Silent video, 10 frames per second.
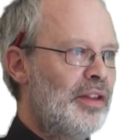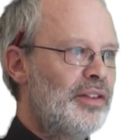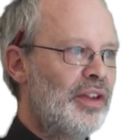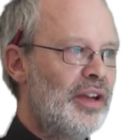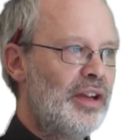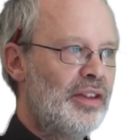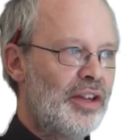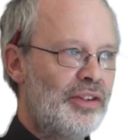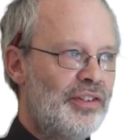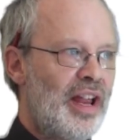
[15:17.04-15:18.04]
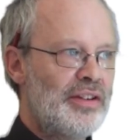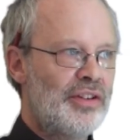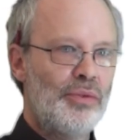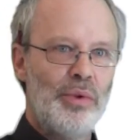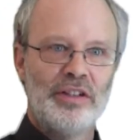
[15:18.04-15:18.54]
the extent
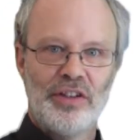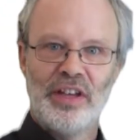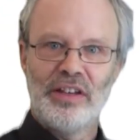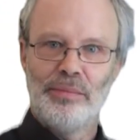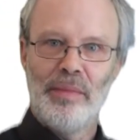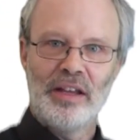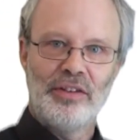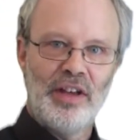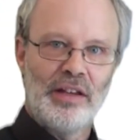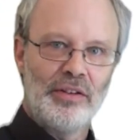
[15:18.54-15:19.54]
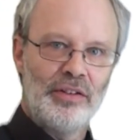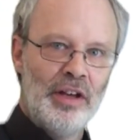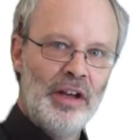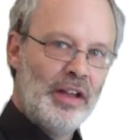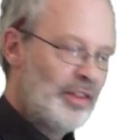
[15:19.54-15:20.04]
to which things make sense.
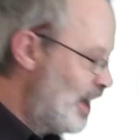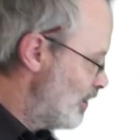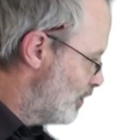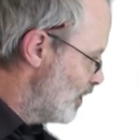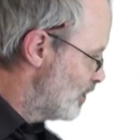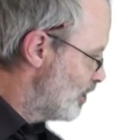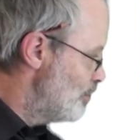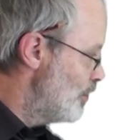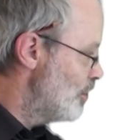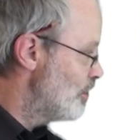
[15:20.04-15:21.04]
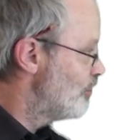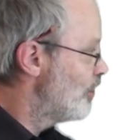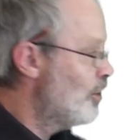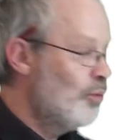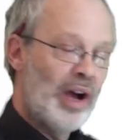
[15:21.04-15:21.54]
That's going to move
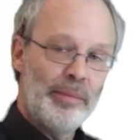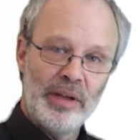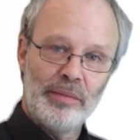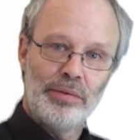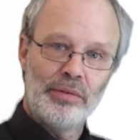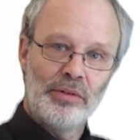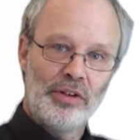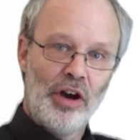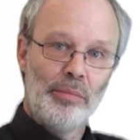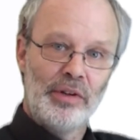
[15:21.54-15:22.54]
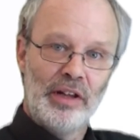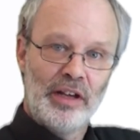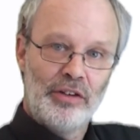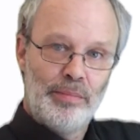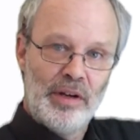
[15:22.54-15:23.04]
where people commonly
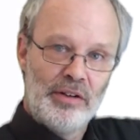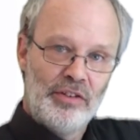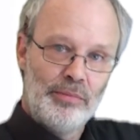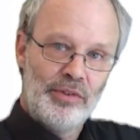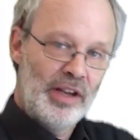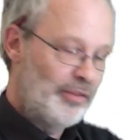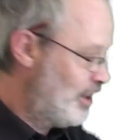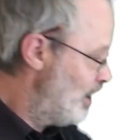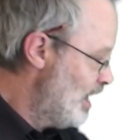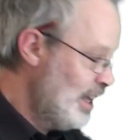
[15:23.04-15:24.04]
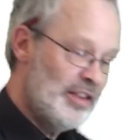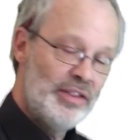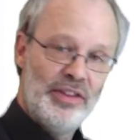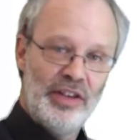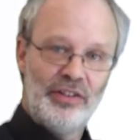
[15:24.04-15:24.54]
experience themselves at in
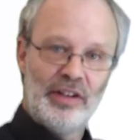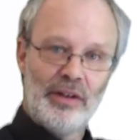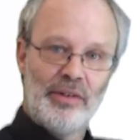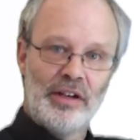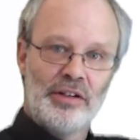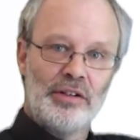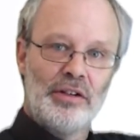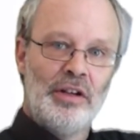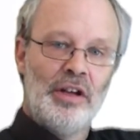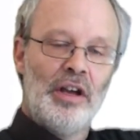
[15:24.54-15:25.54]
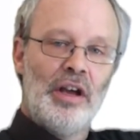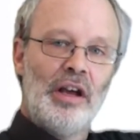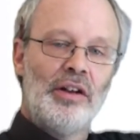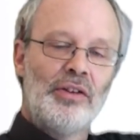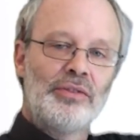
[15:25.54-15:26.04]
this direction
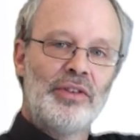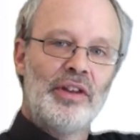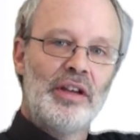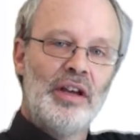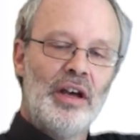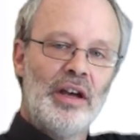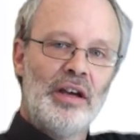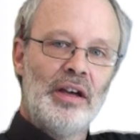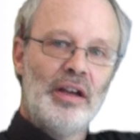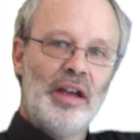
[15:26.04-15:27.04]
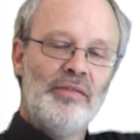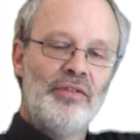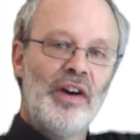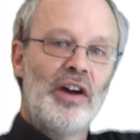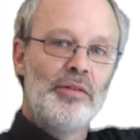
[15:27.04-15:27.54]
along the
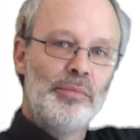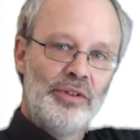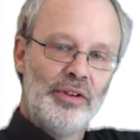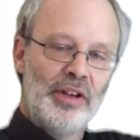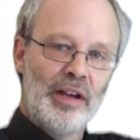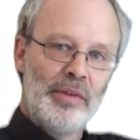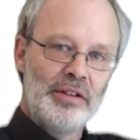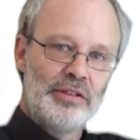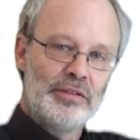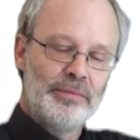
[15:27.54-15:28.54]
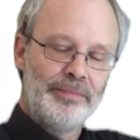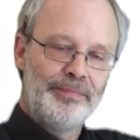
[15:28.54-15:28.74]
environment dimension.